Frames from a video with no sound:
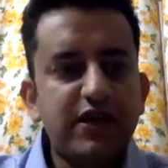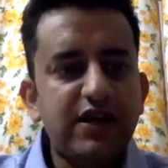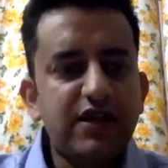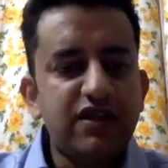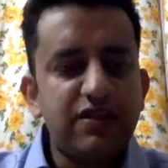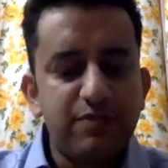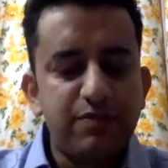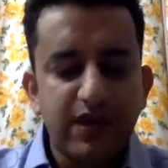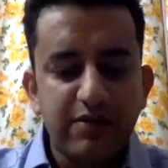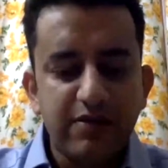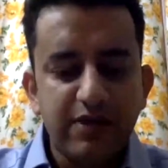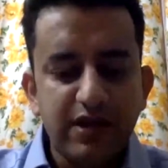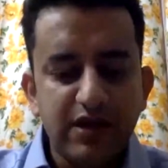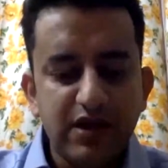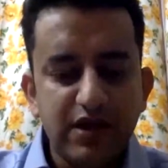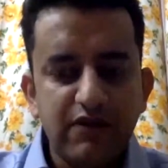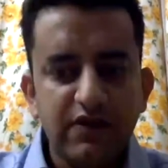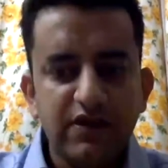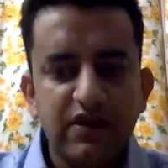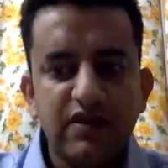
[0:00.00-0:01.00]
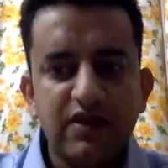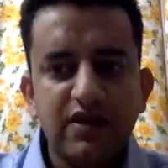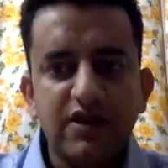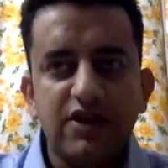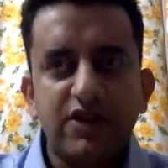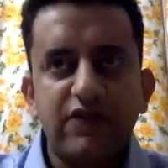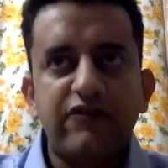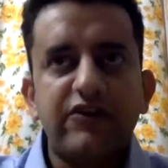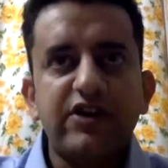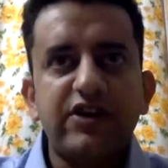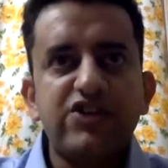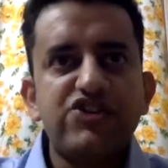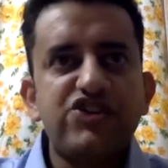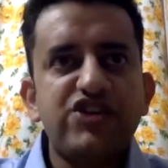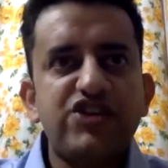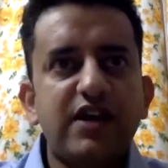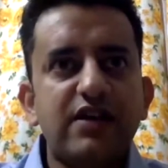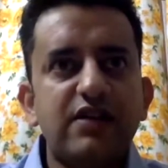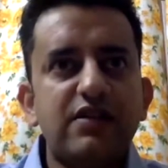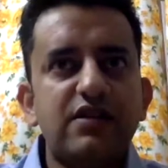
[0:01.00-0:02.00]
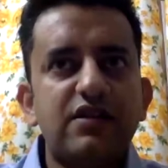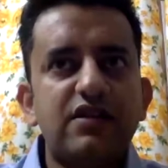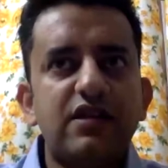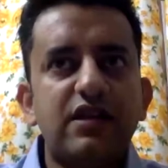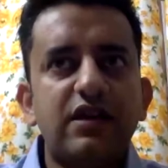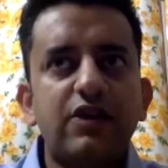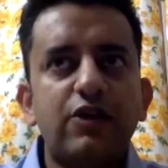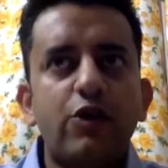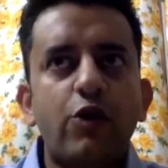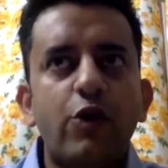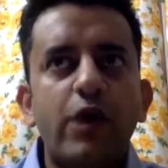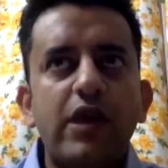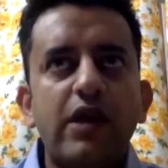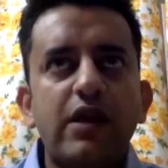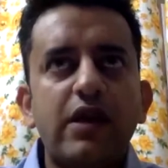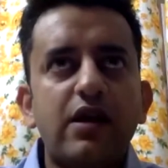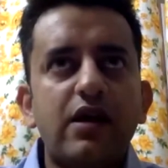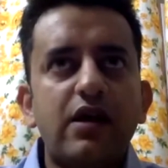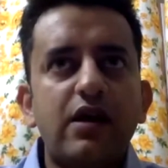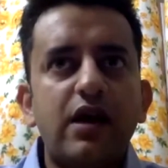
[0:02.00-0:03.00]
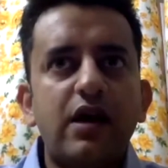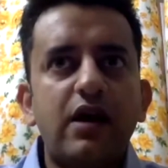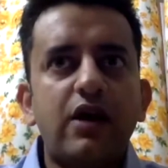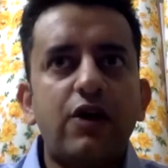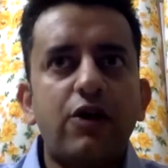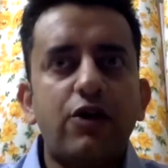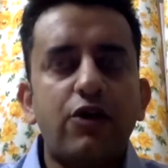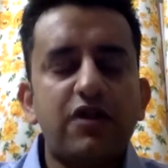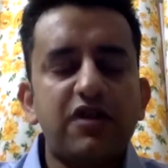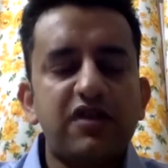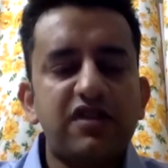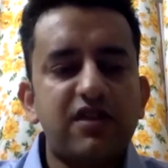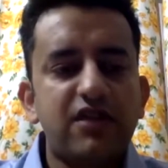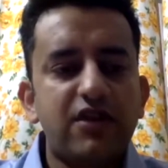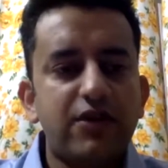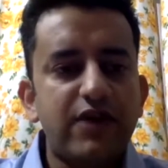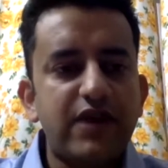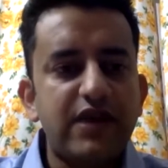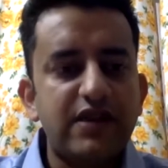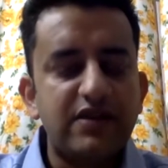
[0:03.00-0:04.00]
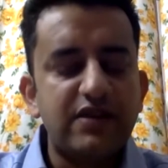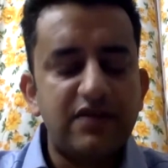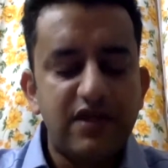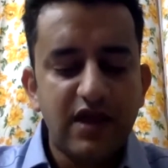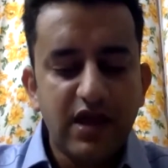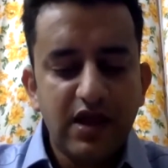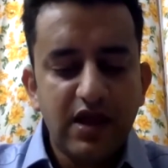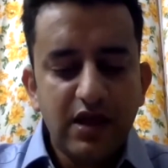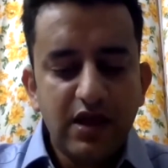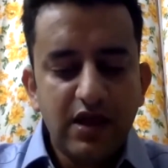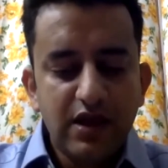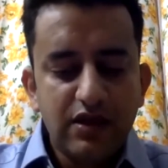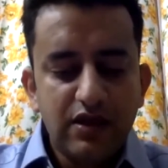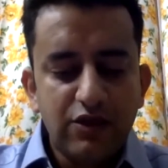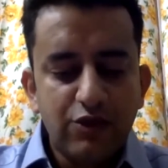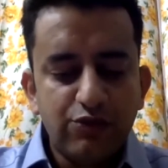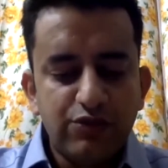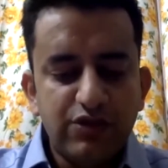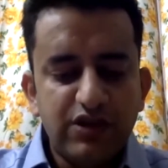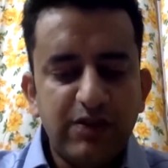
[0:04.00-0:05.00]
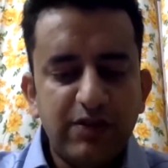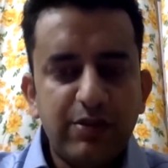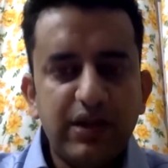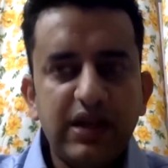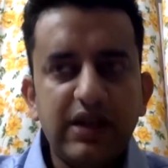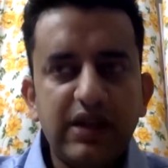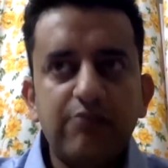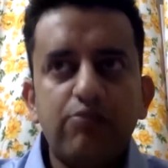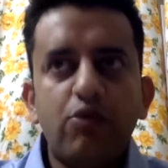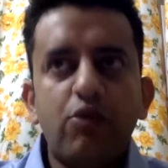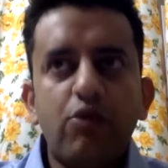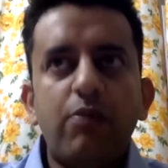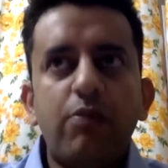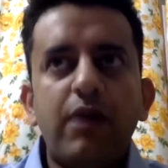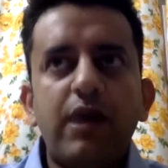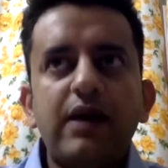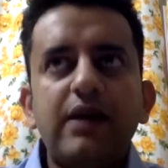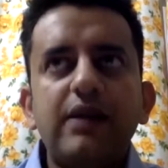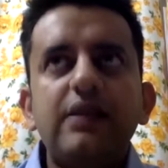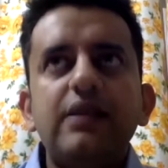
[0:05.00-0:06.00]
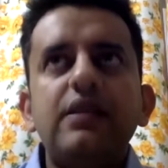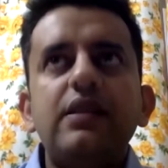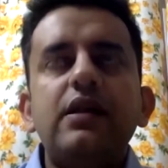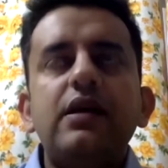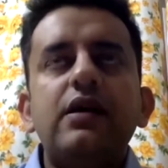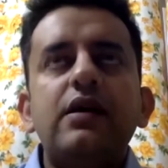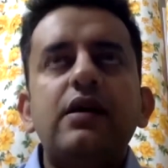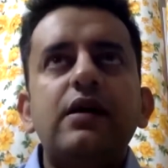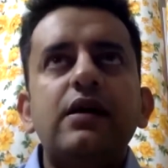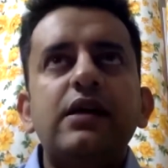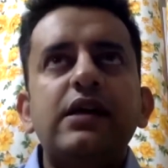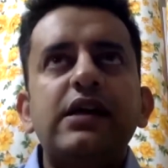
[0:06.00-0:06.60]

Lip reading: experimenting with, say, different channels and going across screens? So typically mobile